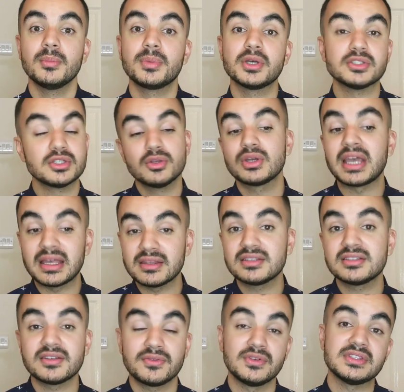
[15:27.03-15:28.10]
Because look at the
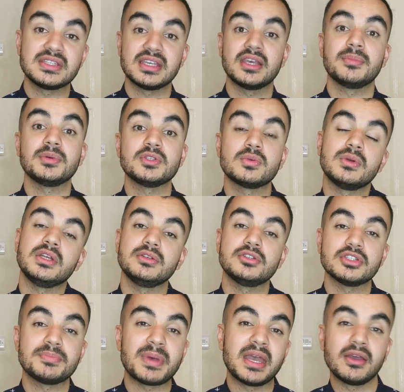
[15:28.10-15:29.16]
difference here between
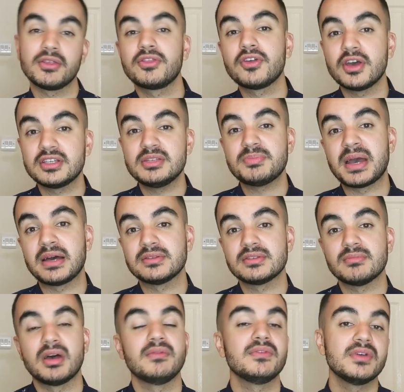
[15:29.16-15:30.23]
just paying £30 a
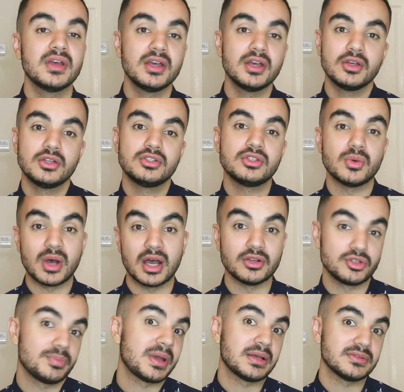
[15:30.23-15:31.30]
month to
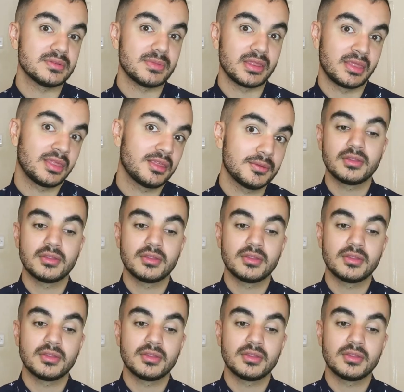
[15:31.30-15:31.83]
£100 a month.